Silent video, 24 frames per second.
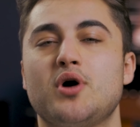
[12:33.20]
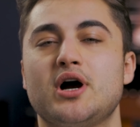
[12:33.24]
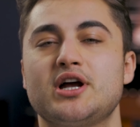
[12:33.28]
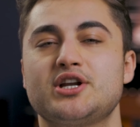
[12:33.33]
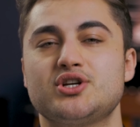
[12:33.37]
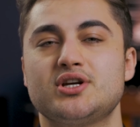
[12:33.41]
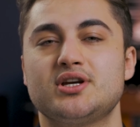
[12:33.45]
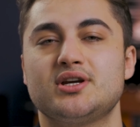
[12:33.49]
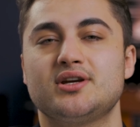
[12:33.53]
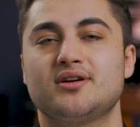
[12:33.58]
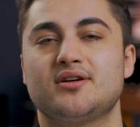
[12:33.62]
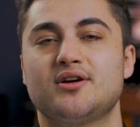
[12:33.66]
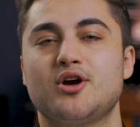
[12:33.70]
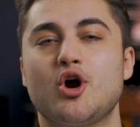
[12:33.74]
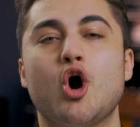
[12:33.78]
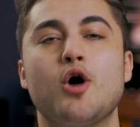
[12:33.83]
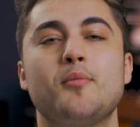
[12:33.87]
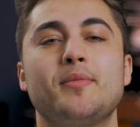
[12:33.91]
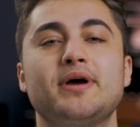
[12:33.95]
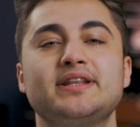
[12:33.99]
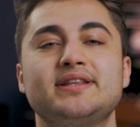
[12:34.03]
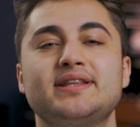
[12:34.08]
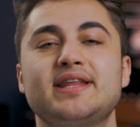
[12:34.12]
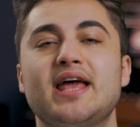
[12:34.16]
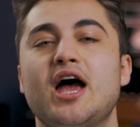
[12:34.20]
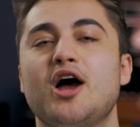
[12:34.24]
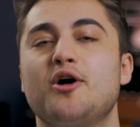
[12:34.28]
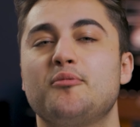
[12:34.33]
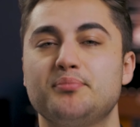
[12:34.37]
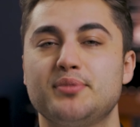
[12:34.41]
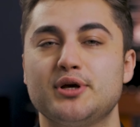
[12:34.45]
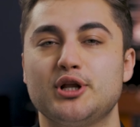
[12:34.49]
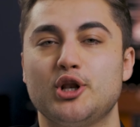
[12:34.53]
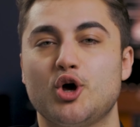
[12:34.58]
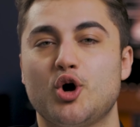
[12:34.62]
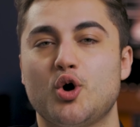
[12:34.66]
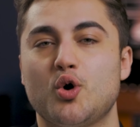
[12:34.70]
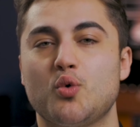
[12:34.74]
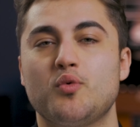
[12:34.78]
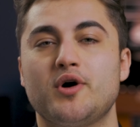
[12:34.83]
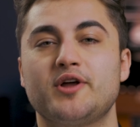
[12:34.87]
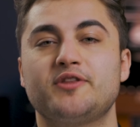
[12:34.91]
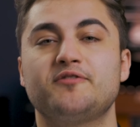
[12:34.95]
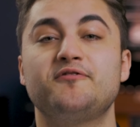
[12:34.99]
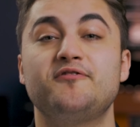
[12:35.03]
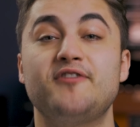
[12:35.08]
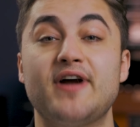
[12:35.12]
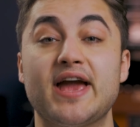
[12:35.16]
watching. Comment down below
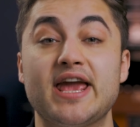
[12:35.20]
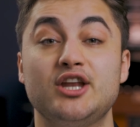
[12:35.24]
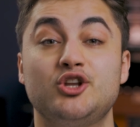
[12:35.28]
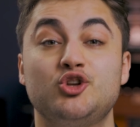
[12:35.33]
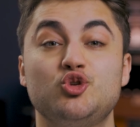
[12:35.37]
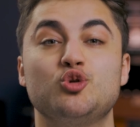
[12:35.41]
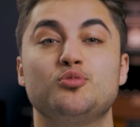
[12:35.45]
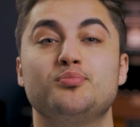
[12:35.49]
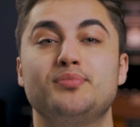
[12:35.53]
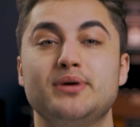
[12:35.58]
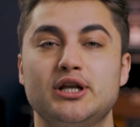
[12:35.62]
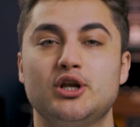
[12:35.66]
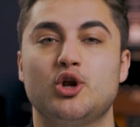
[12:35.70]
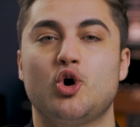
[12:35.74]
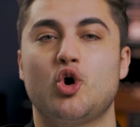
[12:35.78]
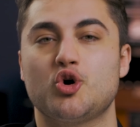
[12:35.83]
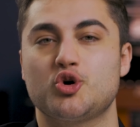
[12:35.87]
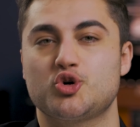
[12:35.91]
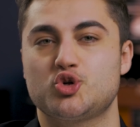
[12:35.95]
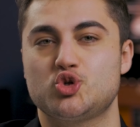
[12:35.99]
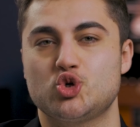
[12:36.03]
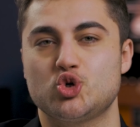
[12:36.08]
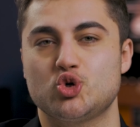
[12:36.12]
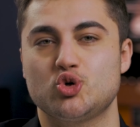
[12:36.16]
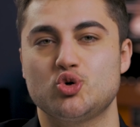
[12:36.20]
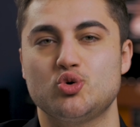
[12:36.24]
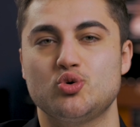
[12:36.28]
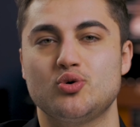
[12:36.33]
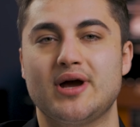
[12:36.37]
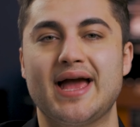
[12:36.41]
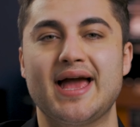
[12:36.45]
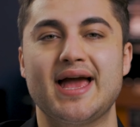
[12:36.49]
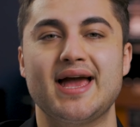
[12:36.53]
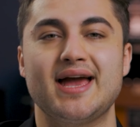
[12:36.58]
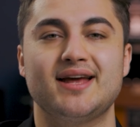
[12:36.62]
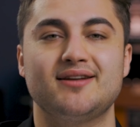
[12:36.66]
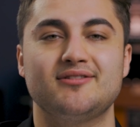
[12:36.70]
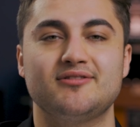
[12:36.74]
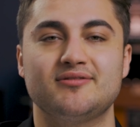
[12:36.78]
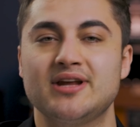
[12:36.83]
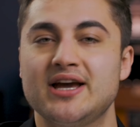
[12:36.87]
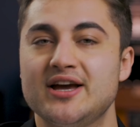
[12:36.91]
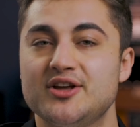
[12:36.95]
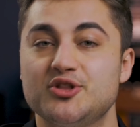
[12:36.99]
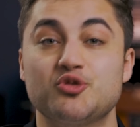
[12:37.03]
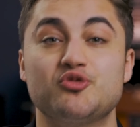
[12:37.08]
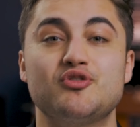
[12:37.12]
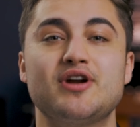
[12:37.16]
what faith you belong to and
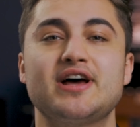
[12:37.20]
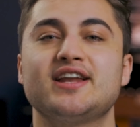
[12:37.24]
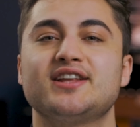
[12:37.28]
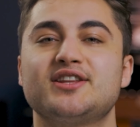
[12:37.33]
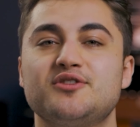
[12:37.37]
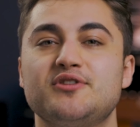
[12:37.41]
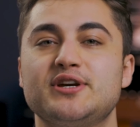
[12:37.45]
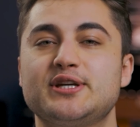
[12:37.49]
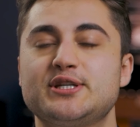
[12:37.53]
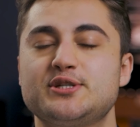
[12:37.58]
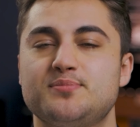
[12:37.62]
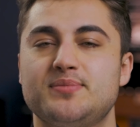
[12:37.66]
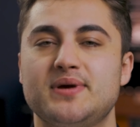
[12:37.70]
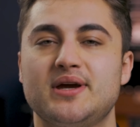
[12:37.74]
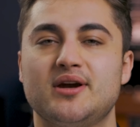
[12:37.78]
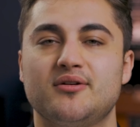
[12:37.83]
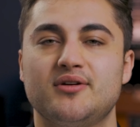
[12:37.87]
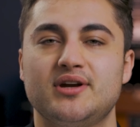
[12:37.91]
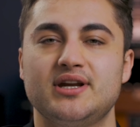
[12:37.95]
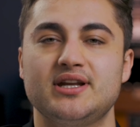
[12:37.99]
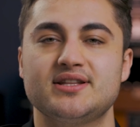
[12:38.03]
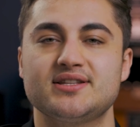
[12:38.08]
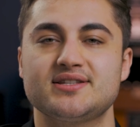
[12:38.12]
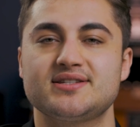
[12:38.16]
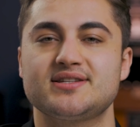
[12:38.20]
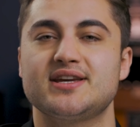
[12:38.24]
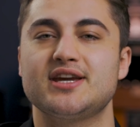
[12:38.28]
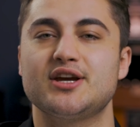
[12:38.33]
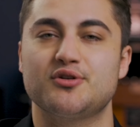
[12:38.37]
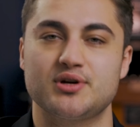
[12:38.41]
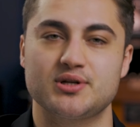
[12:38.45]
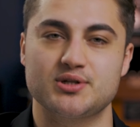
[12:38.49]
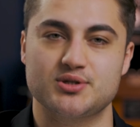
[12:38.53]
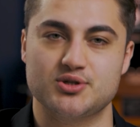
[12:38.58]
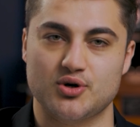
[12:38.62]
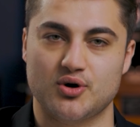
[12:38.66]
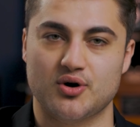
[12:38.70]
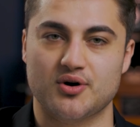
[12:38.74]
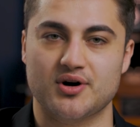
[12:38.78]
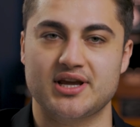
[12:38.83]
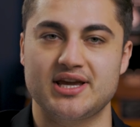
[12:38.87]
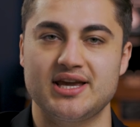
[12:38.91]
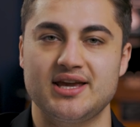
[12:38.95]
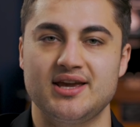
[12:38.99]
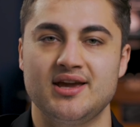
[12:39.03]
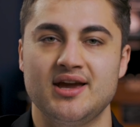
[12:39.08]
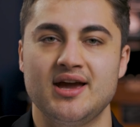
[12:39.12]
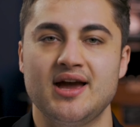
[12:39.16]
the relative experience here in
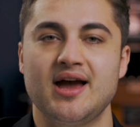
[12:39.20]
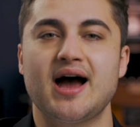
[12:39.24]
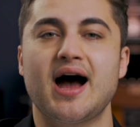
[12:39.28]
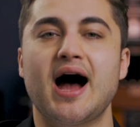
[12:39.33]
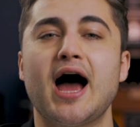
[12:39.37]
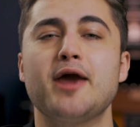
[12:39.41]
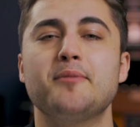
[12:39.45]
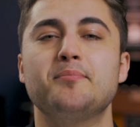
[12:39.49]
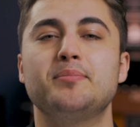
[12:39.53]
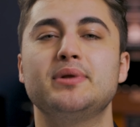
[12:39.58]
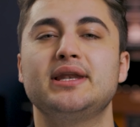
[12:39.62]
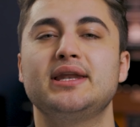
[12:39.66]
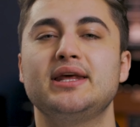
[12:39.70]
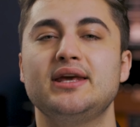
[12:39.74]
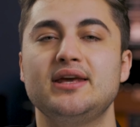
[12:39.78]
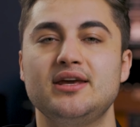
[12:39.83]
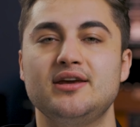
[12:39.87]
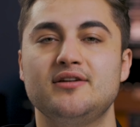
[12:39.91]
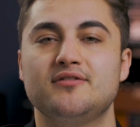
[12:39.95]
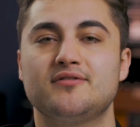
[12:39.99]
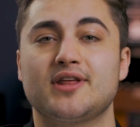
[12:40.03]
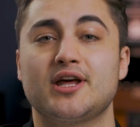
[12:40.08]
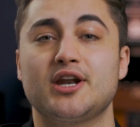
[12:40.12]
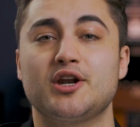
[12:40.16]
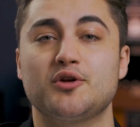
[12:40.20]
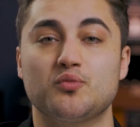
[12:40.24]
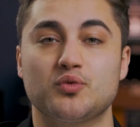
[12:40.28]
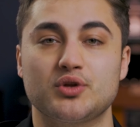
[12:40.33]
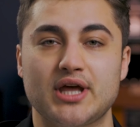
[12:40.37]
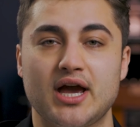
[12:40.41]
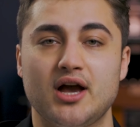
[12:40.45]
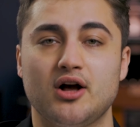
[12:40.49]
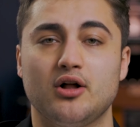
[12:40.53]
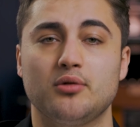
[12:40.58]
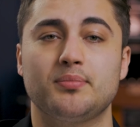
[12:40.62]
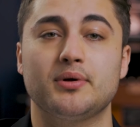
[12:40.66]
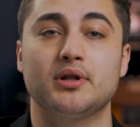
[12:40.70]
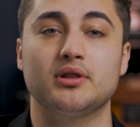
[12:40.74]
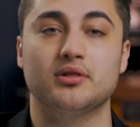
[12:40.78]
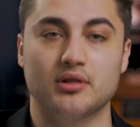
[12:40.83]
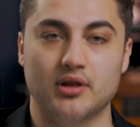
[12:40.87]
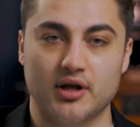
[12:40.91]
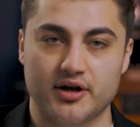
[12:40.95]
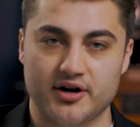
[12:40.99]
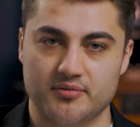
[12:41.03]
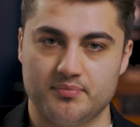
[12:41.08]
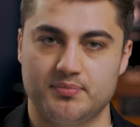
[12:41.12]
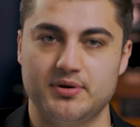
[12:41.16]
Turkey. I believe that it would help a
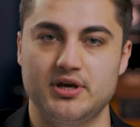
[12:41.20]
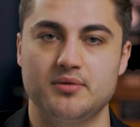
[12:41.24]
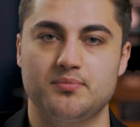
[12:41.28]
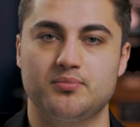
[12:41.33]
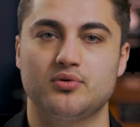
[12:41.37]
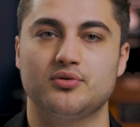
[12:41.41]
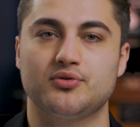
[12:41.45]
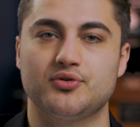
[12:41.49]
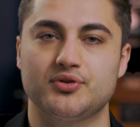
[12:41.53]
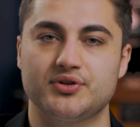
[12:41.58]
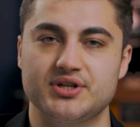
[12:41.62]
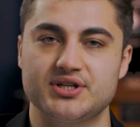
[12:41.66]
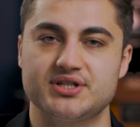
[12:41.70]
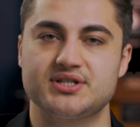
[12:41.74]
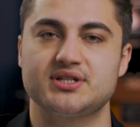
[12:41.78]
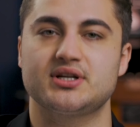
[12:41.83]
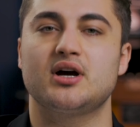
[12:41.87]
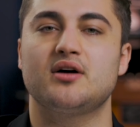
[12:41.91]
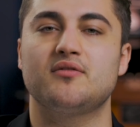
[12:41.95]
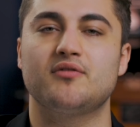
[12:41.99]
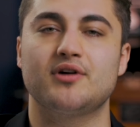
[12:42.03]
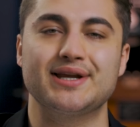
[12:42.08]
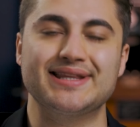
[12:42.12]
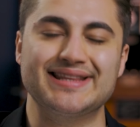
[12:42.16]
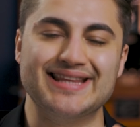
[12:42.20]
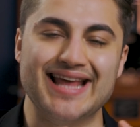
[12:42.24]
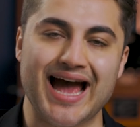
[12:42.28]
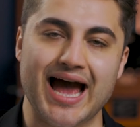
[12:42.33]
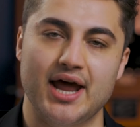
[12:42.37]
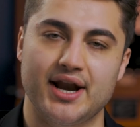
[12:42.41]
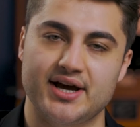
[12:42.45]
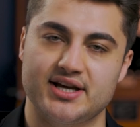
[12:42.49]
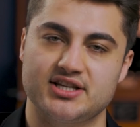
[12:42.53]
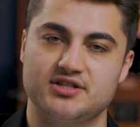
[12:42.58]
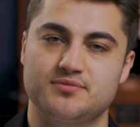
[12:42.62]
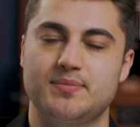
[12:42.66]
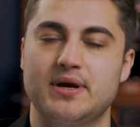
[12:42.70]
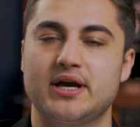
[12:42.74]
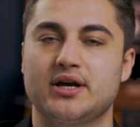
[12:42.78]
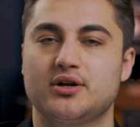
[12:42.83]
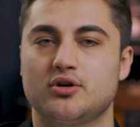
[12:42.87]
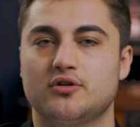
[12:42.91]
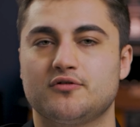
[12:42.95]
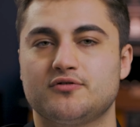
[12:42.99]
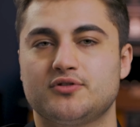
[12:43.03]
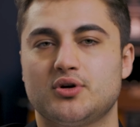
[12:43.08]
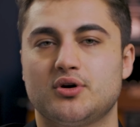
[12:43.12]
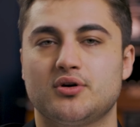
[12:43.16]
lot of people to discover that aspect
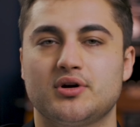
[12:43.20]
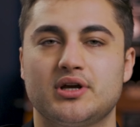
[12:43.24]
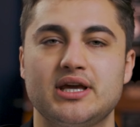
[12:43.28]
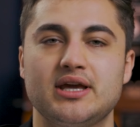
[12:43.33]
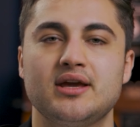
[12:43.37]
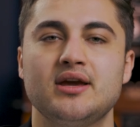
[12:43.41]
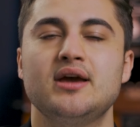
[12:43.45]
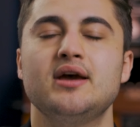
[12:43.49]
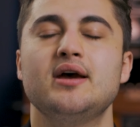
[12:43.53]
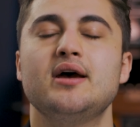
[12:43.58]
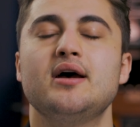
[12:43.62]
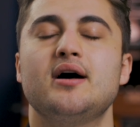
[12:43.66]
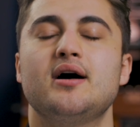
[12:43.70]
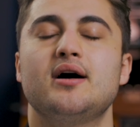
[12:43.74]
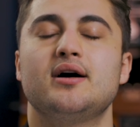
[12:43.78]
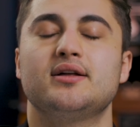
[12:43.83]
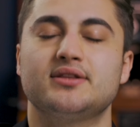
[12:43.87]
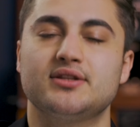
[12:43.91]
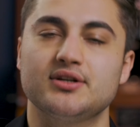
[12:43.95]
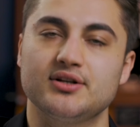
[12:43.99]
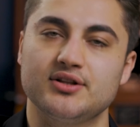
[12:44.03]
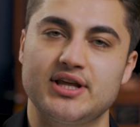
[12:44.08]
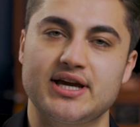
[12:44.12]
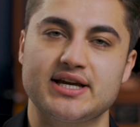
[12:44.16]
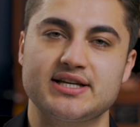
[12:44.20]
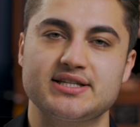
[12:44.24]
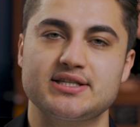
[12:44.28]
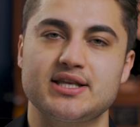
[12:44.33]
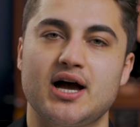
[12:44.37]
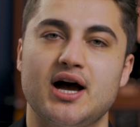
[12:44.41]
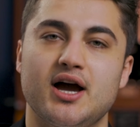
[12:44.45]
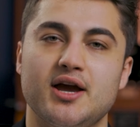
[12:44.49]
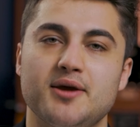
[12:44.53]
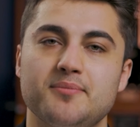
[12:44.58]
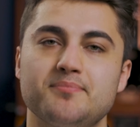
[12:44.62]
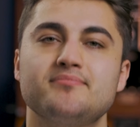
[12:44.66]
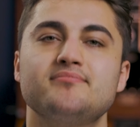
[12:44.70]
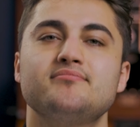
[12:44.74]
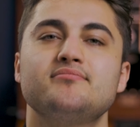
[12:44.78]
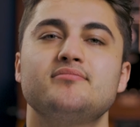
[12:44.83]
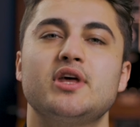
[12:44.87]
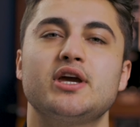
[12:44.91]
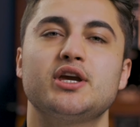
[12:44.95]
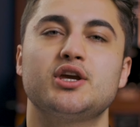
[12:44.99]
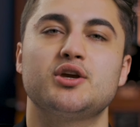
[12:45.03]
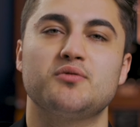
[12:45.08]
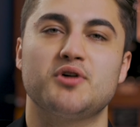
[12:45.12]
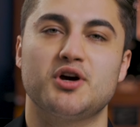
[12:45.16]
of Turkey. Until next time,
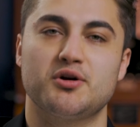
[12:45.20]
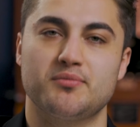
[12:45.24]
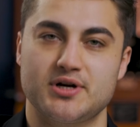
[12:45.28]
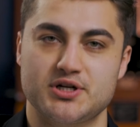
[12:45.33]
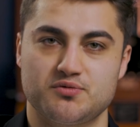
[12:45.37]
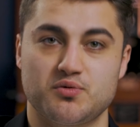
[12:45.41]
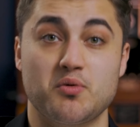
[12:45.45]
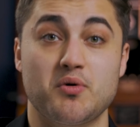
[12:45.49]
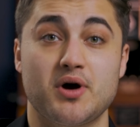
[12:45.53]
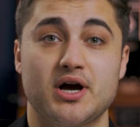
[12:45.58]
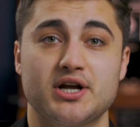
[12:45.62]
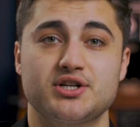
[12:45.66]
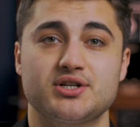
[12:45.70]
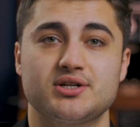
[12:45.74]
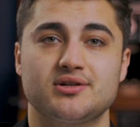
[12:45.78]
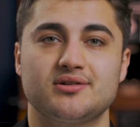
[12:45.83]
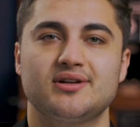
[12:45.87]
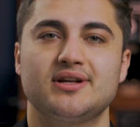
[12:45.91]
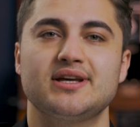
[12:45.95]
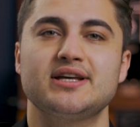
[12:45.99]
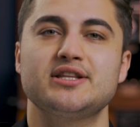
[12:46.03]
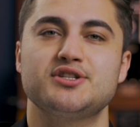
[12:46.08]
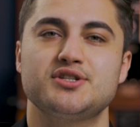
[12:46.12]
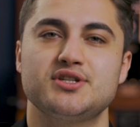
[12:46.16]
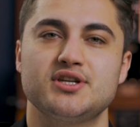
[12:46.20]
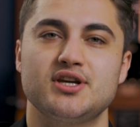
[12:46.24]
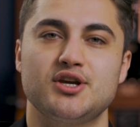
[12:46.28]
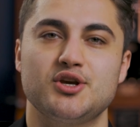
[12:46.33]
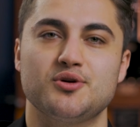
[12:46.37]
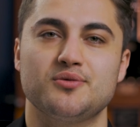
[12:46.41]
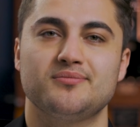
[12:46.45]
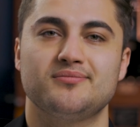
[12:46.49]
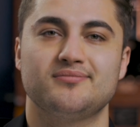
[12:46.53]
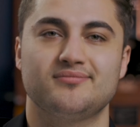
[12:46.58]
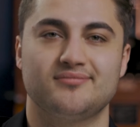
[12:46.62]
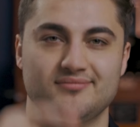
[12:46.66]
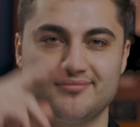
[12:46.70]
thank you very much for watching and see you